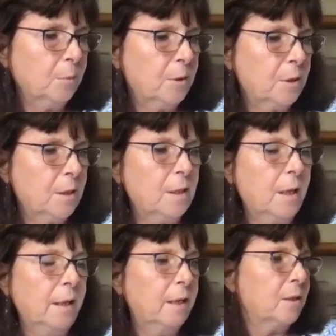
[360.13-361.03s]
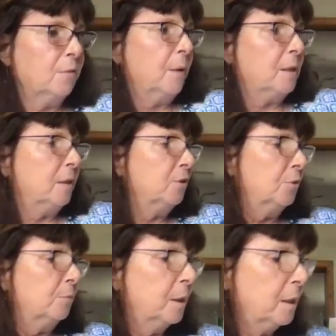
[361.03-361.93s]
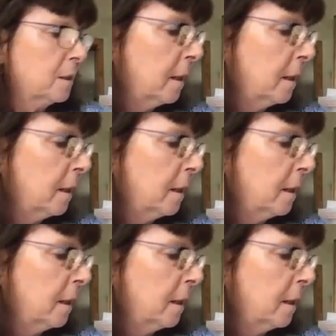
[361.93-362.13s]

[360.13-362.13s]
Princess Diana's Message of Peace.